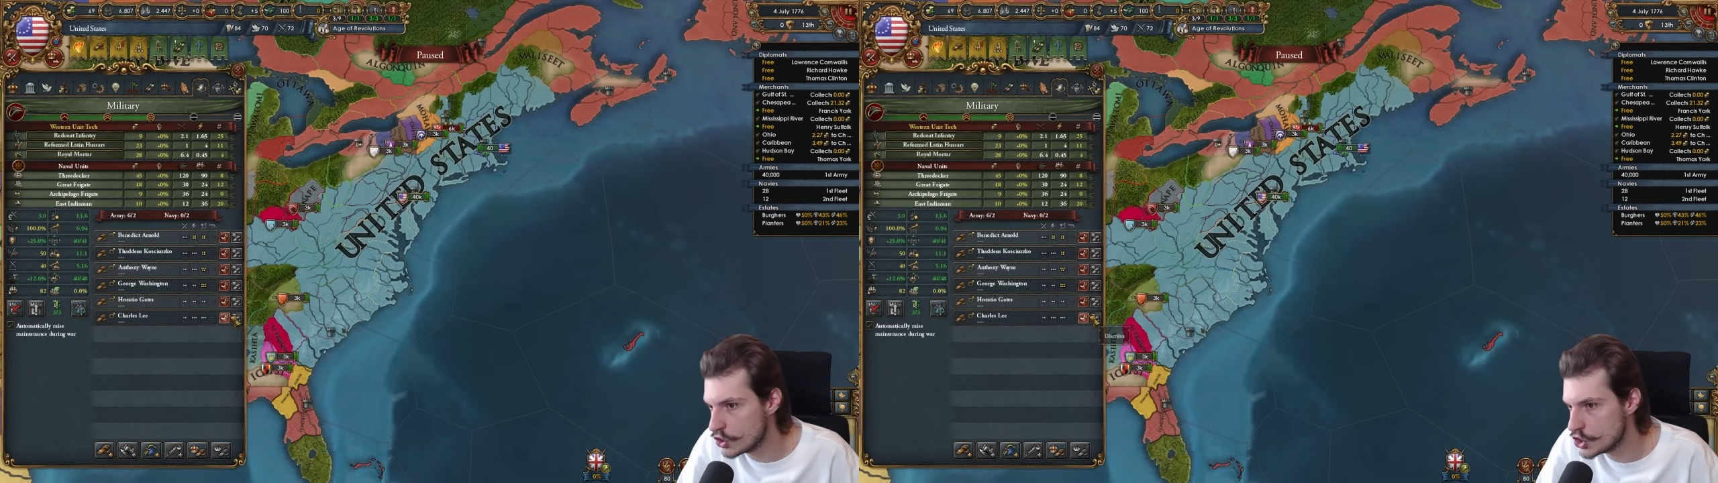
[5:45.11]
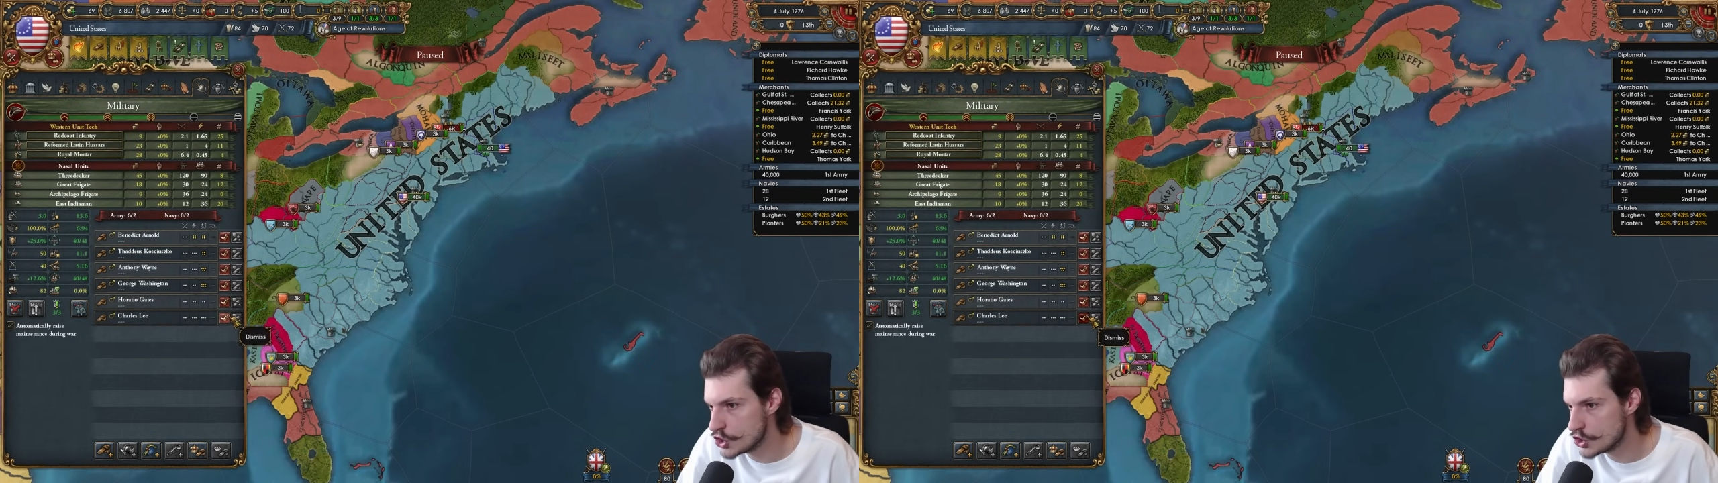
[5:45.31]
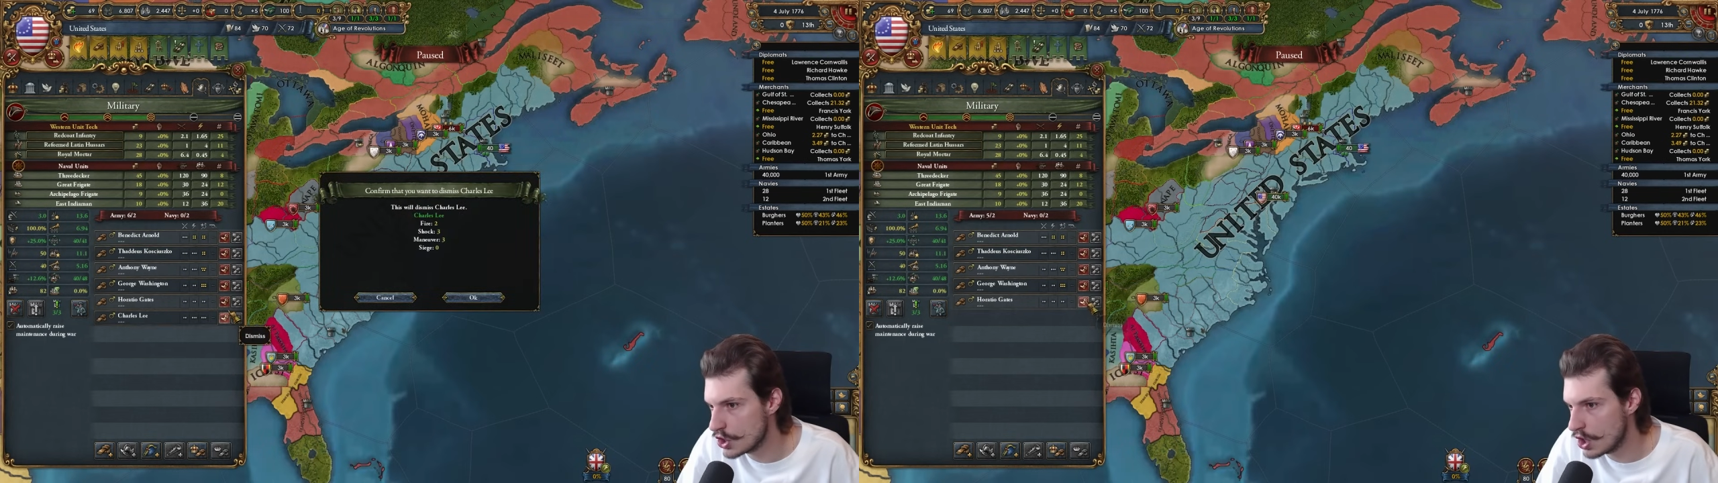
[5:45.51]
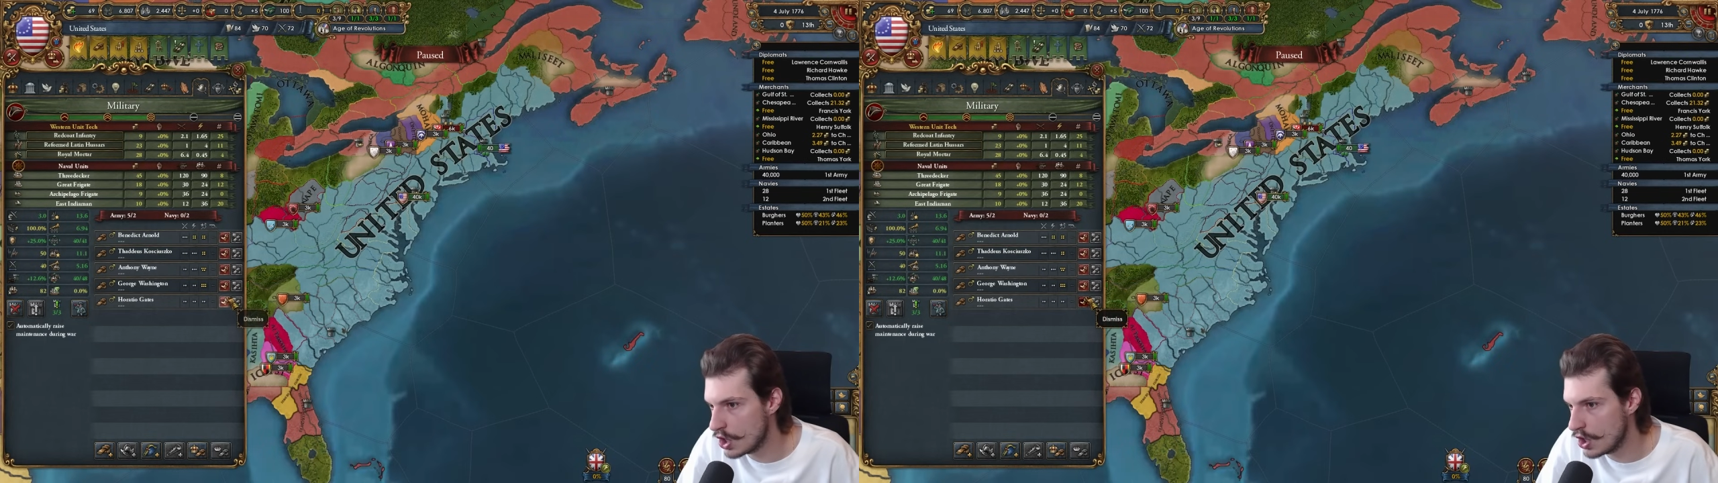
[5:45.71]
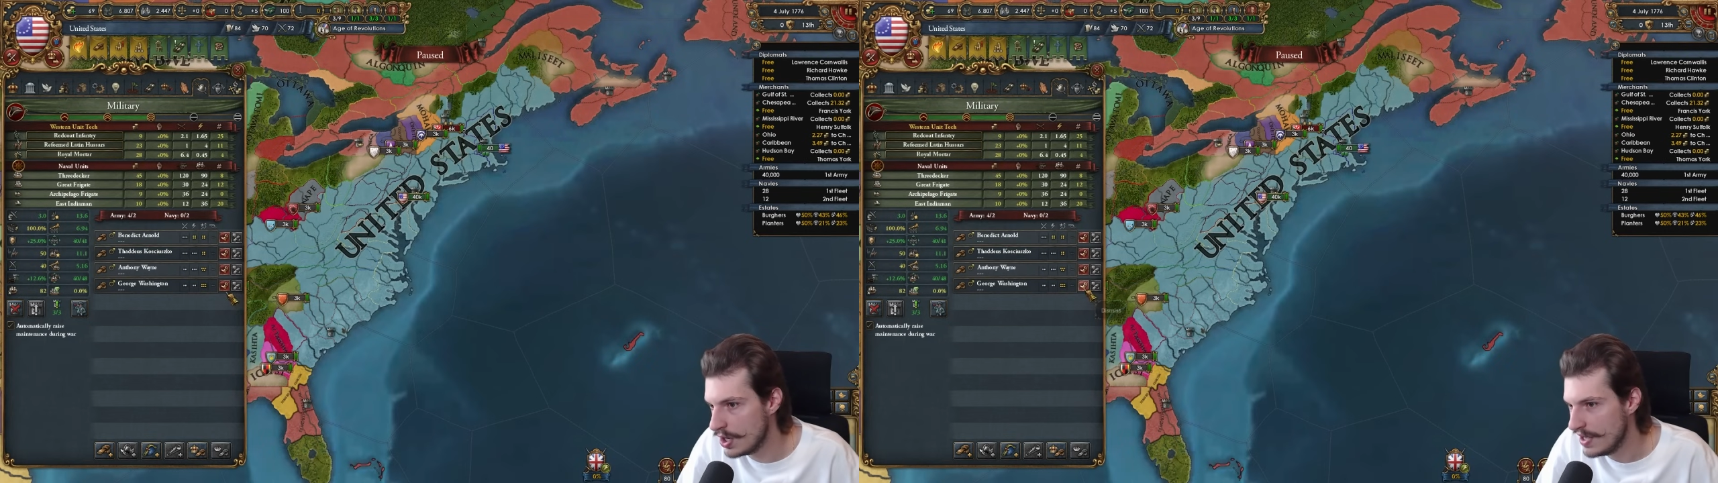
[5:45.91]

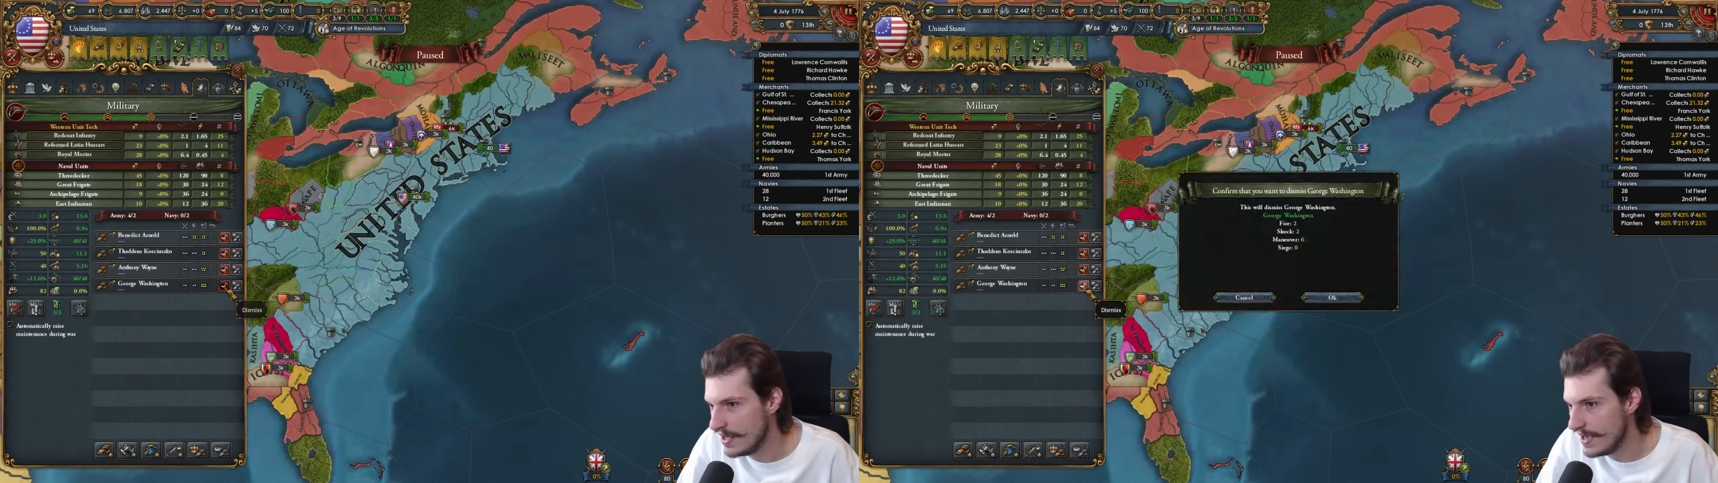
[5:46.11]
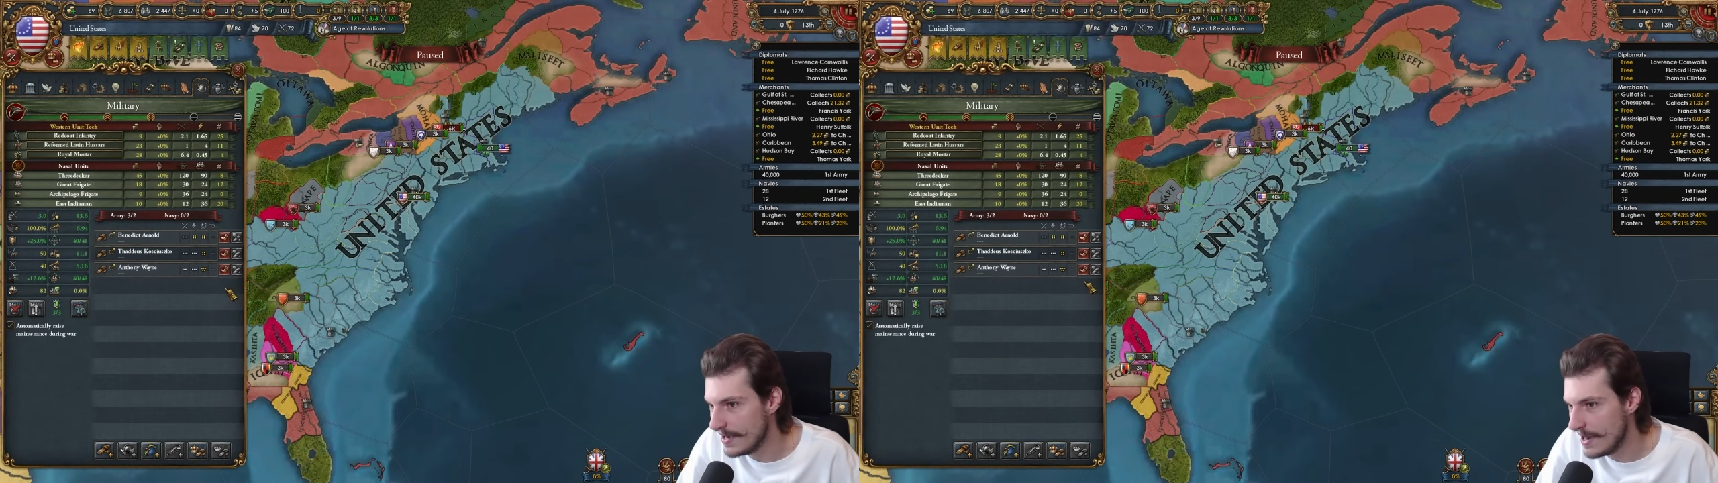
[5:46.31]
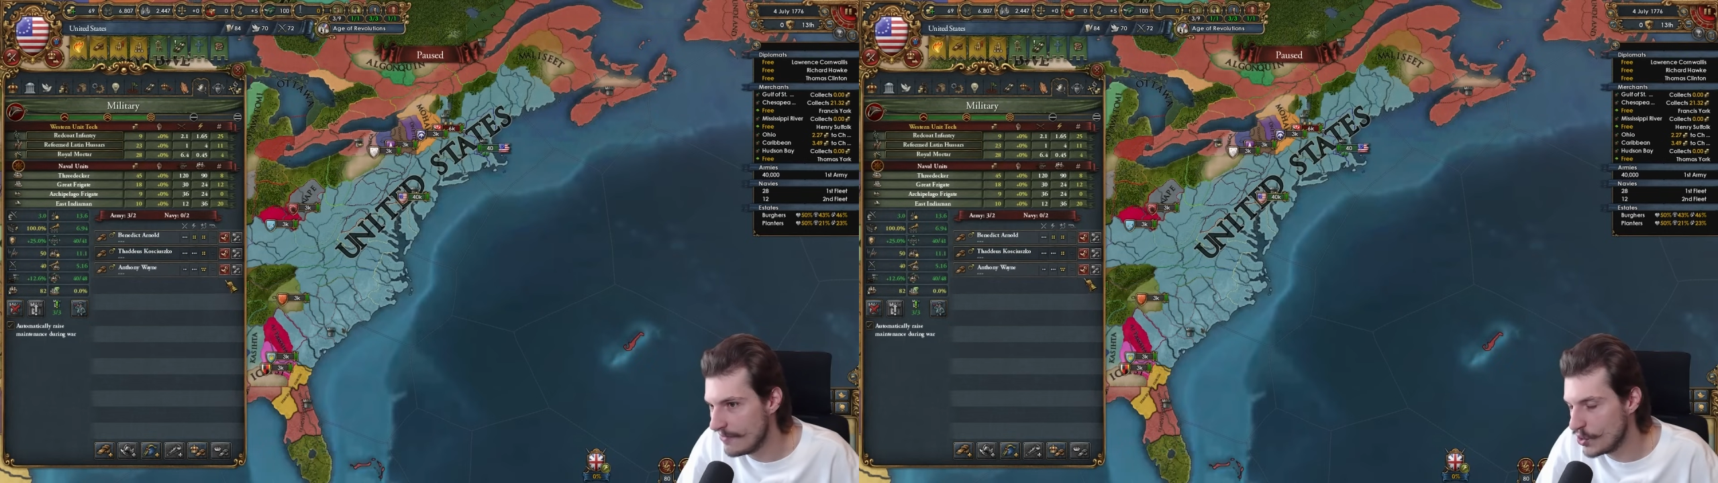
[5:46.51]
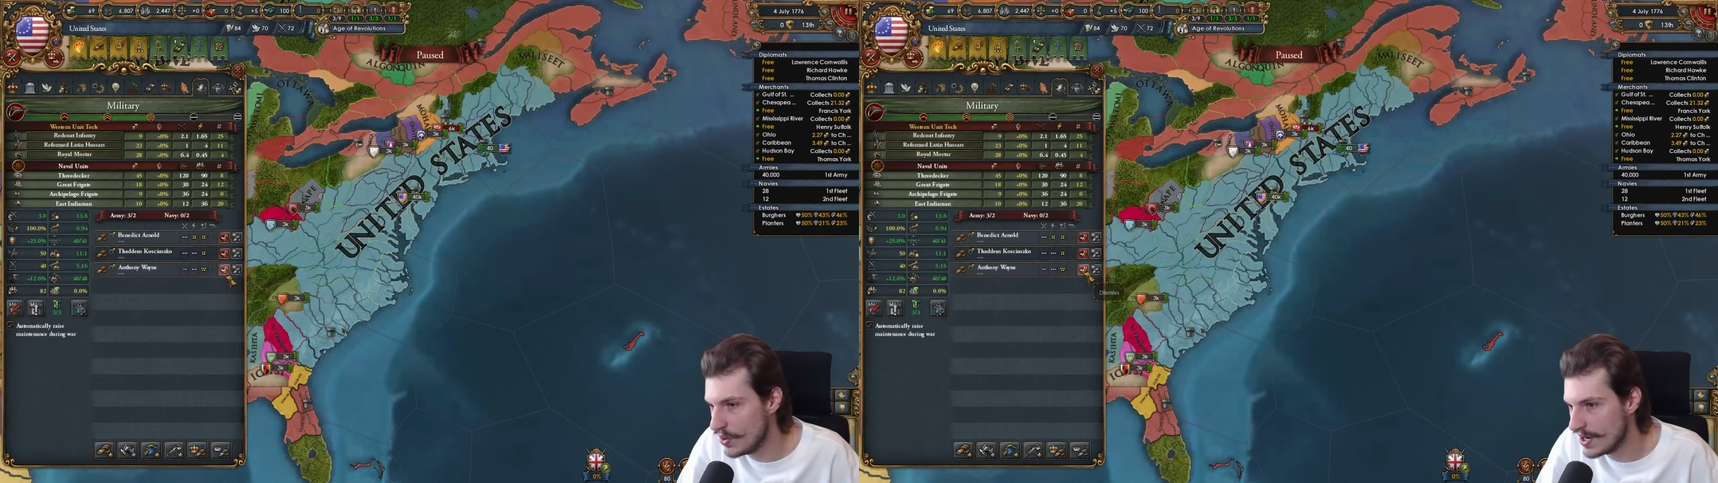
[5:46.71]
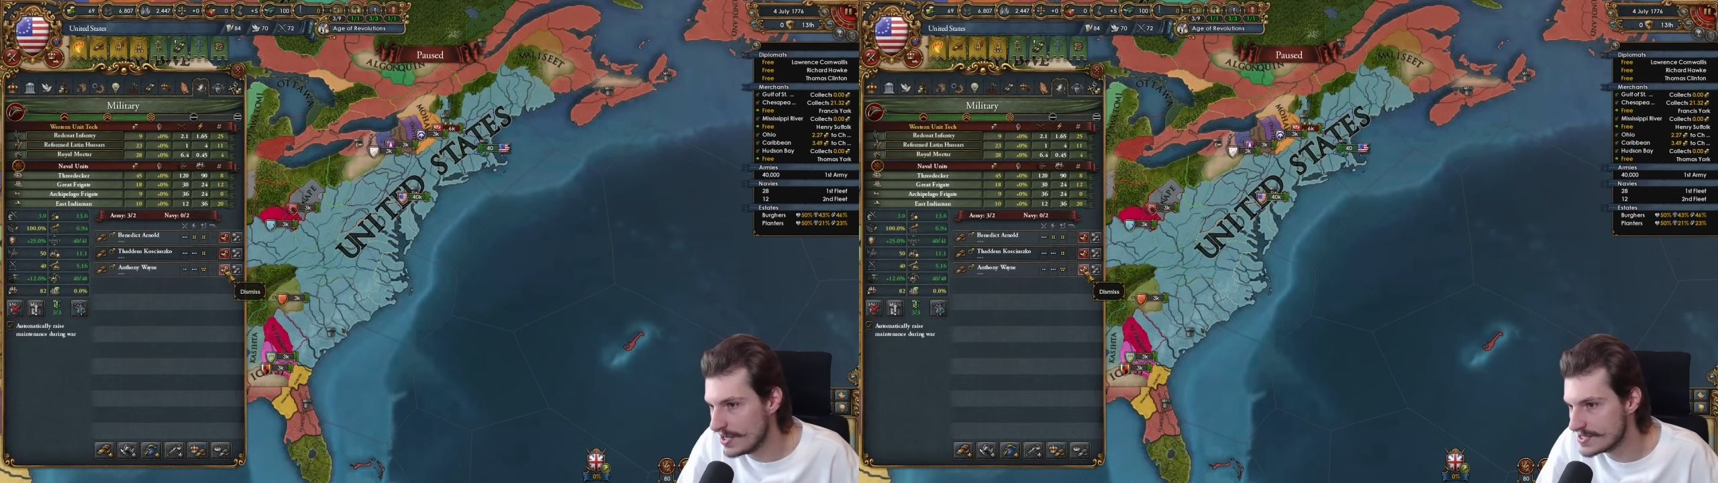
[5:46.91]
sure, and
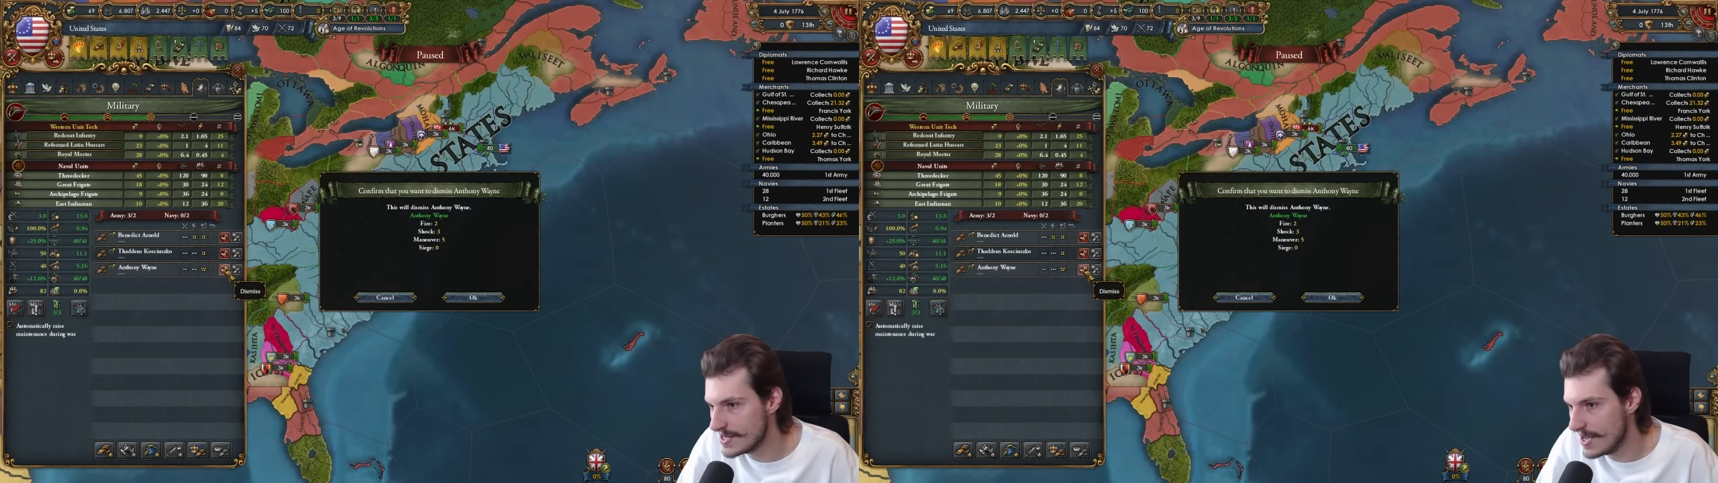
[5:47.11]
everyone else,